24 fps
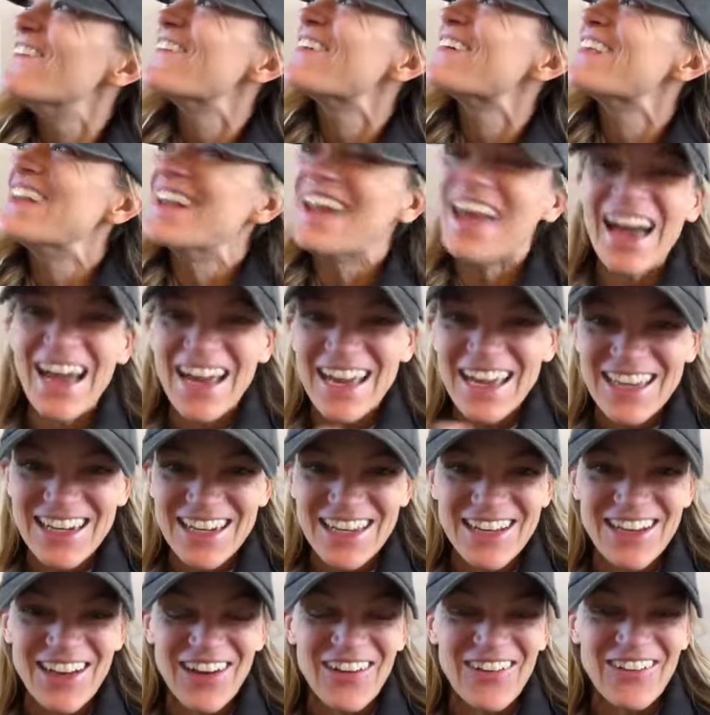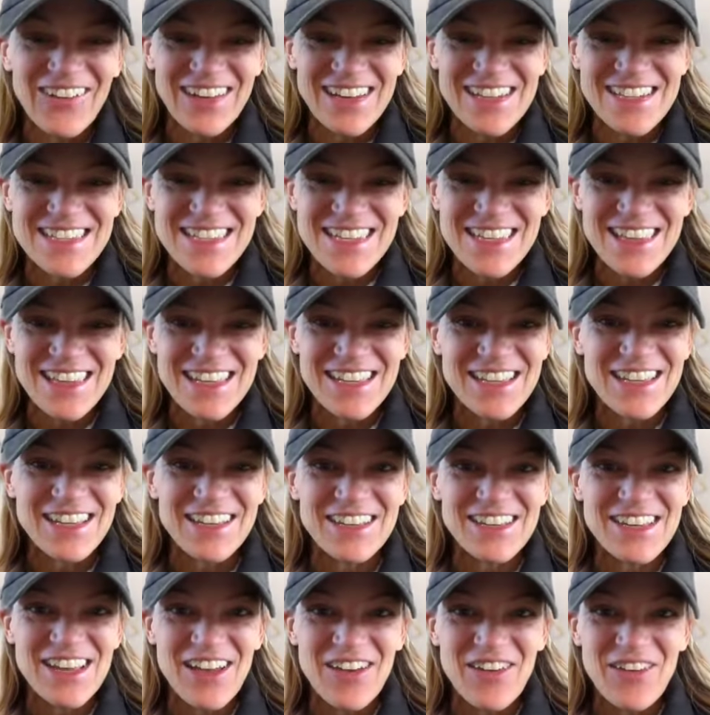We're not going to go into
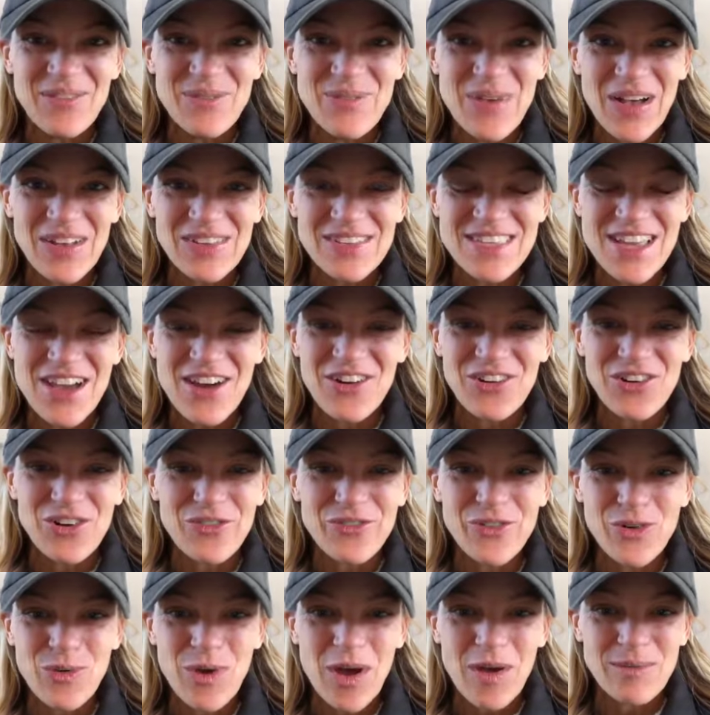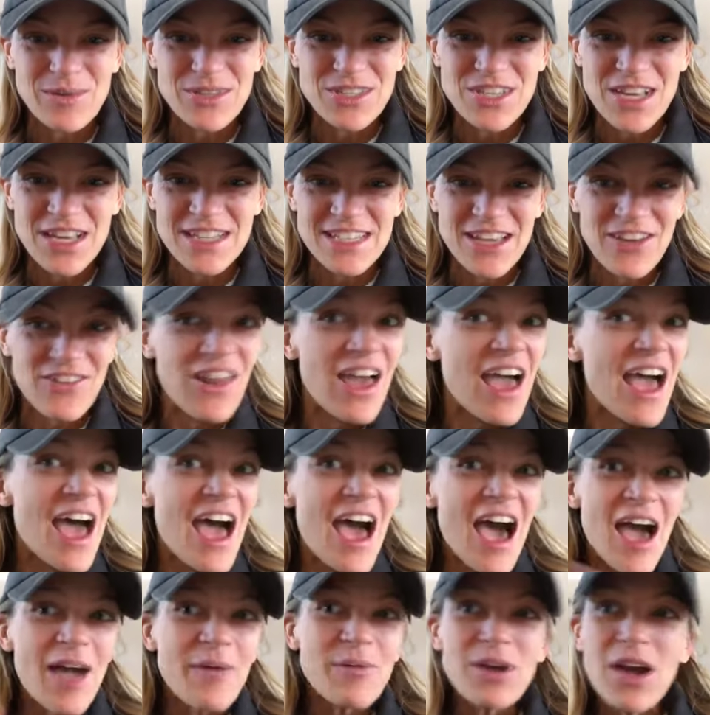the meltdown, overwhelm, and shutdown.
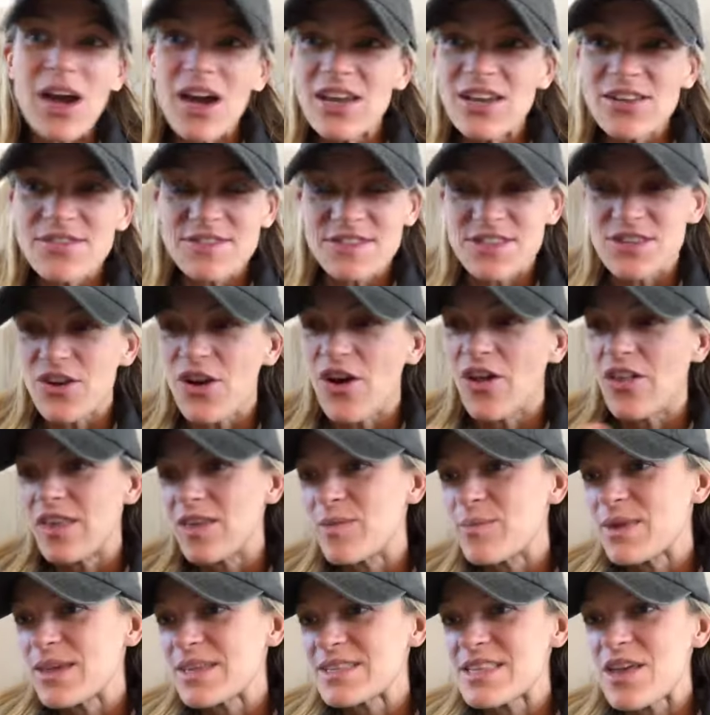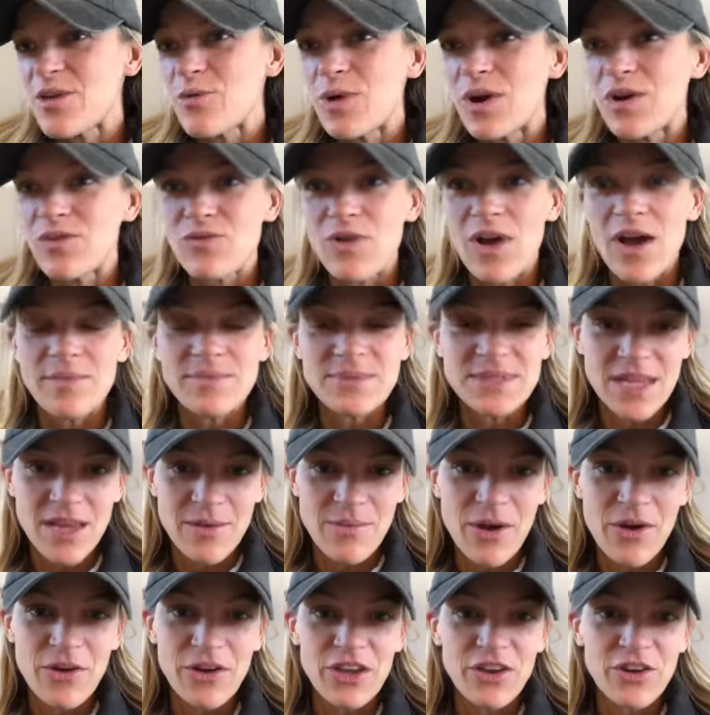I'm kind of stalling because I want Rob to come
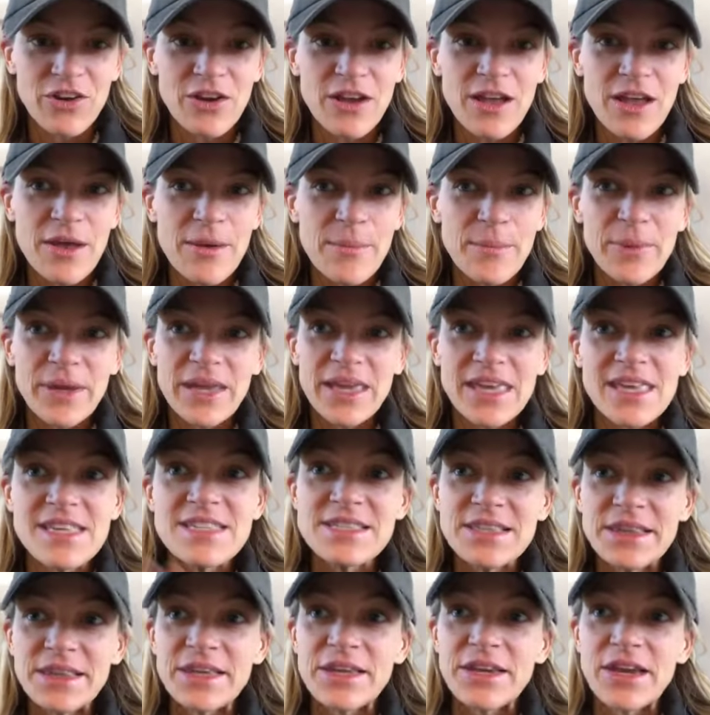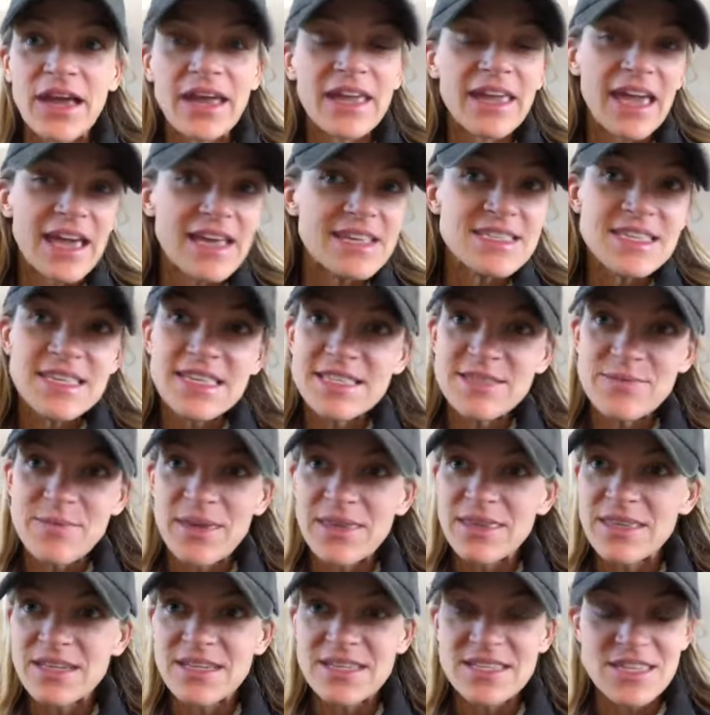out here, but he's lit. I guess he's
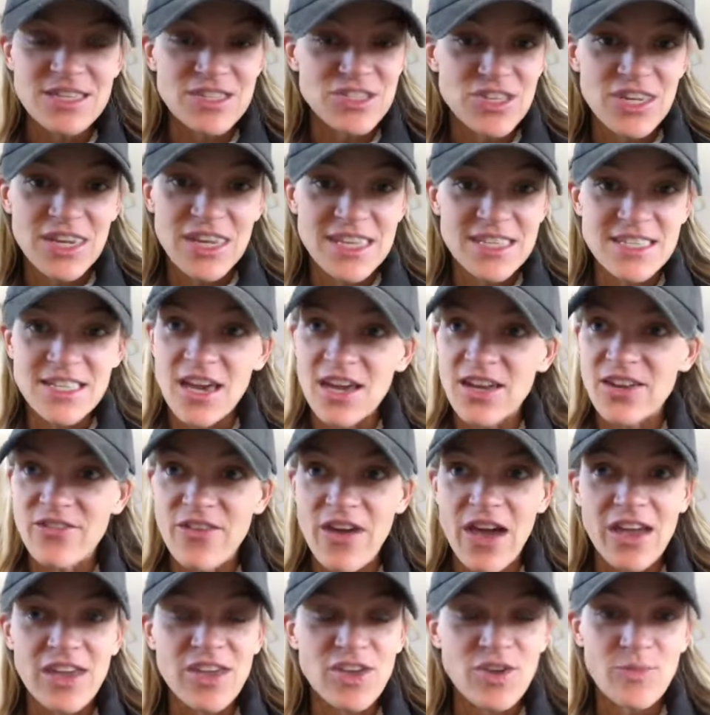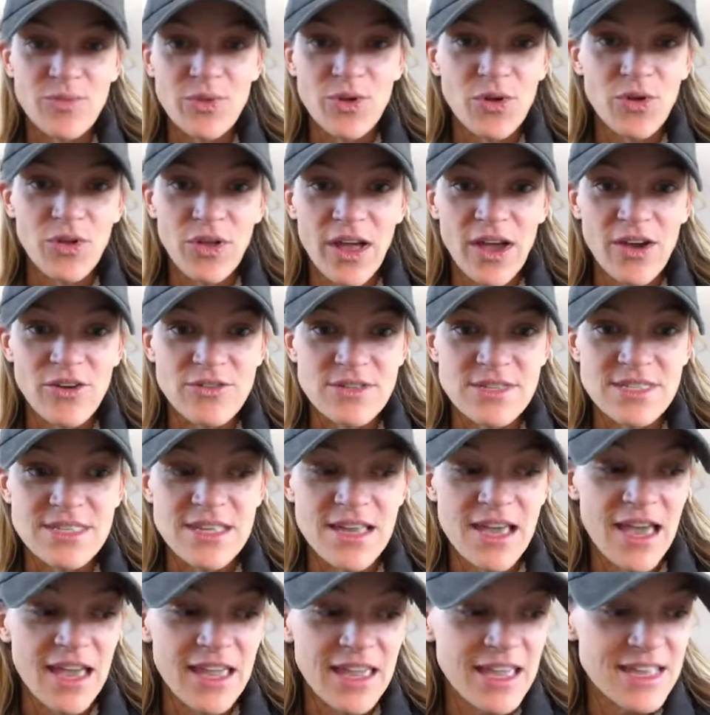made the decision he's got to vacuum the whole house.
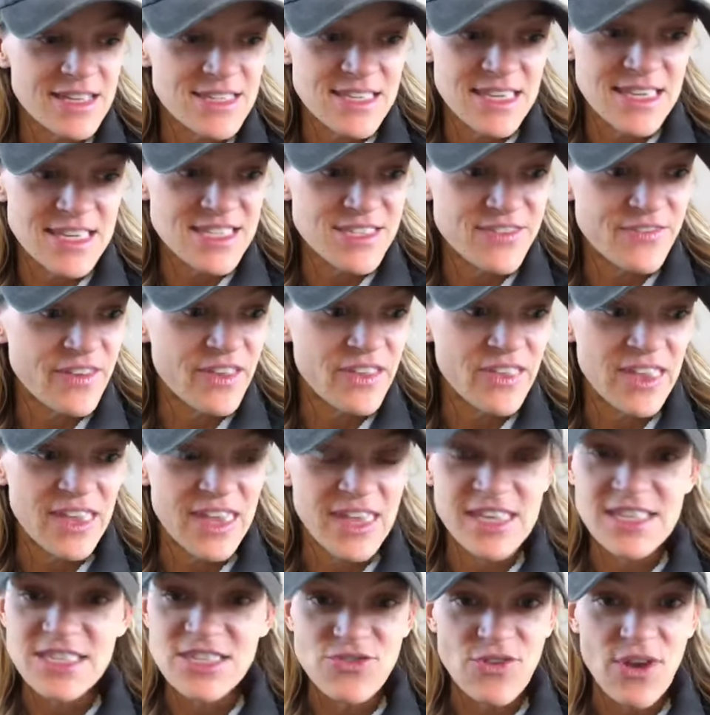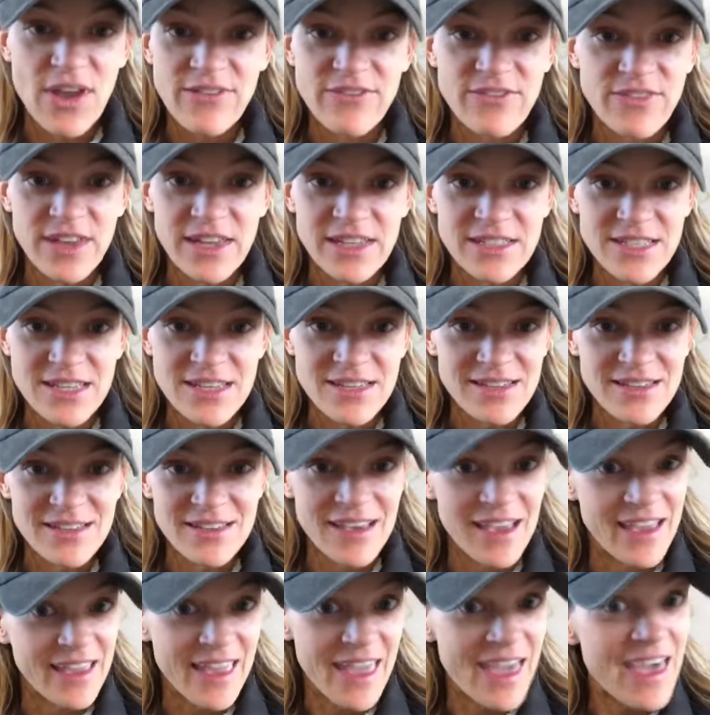I guess he's feeling his Thrive Fit.
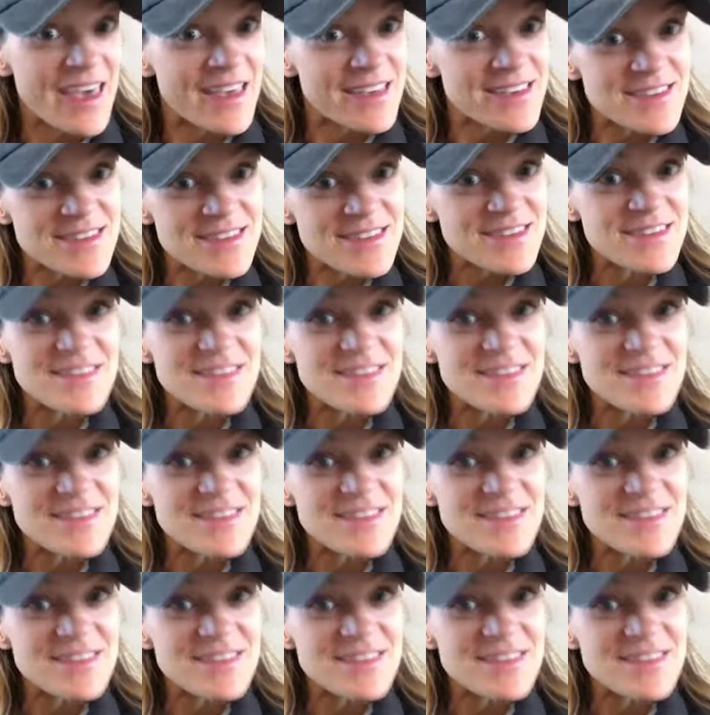I guess.